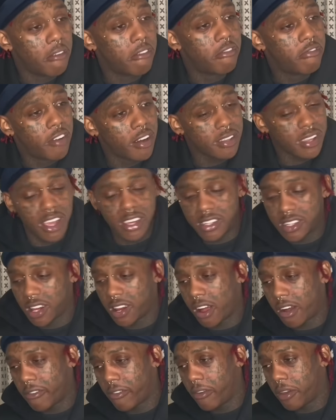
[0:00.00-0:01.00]
to fuck that shit
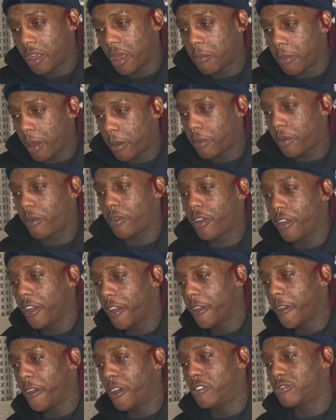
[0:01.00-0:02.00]
off on you, baby.
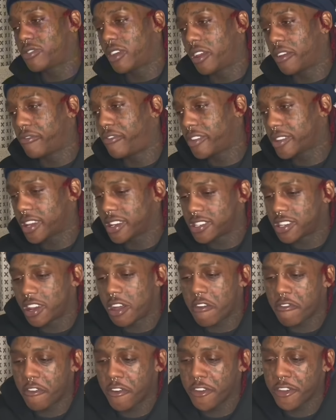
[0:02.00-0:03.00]
I'm trying to fuck that shit
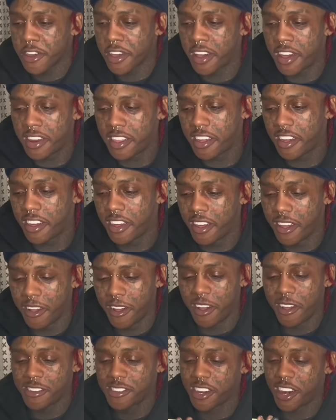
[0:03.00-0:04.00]
off on you, honey.
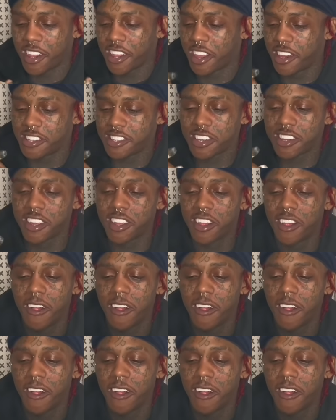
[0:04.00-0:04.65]
I'm trying to get you.